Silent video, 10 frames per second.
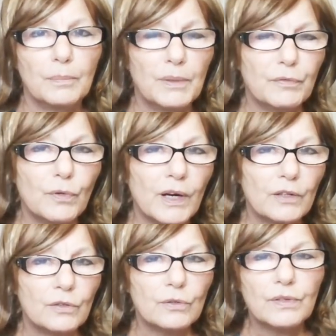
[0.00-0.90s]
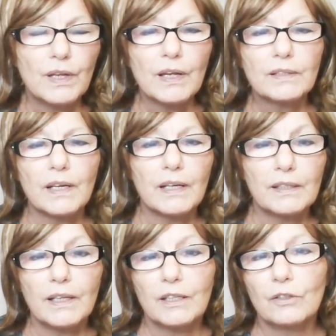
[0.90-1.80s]
Before I do that, I'd
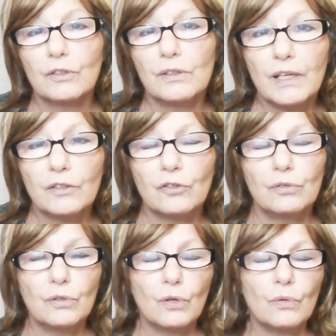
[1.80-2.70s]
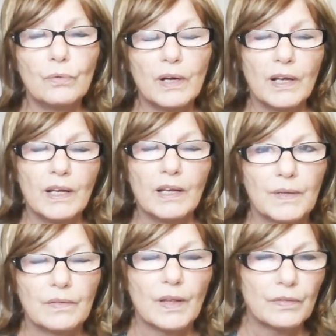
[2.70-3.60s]
like to let you know
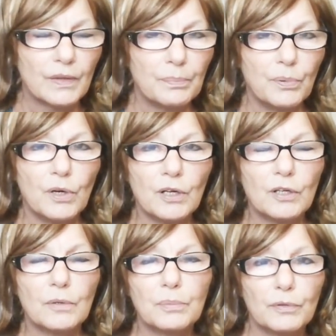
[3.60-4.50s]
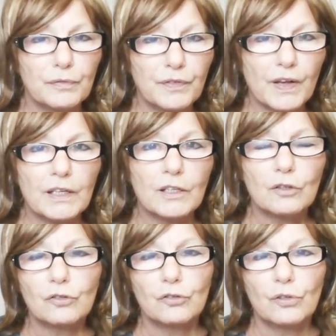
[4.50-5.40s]
that the book,
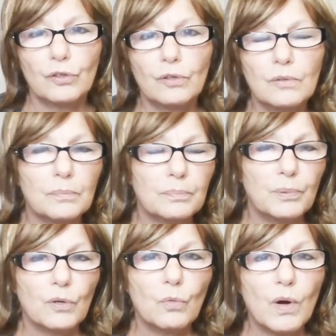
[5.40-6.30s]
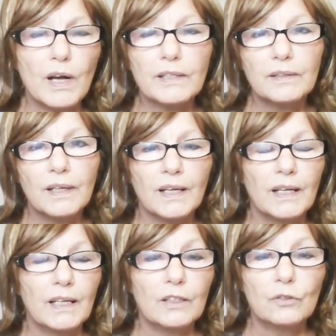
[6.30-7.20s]
Prophetic Journal, Book 1,
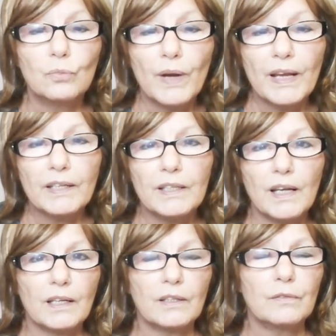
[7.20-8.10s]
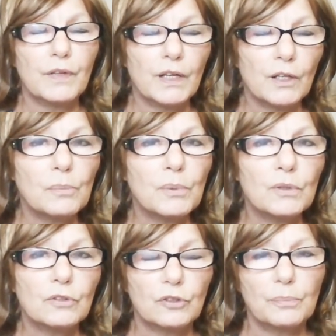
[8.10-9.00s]
is ready and
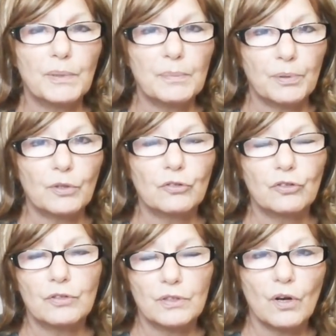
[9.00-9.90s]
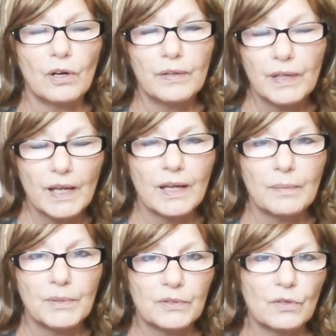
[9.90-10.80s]
available to be purchased on the
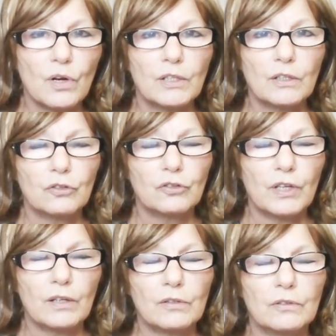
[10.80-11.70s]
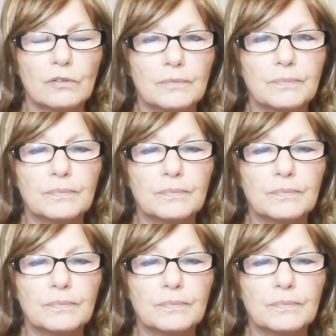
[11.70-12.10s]
Amazon channels.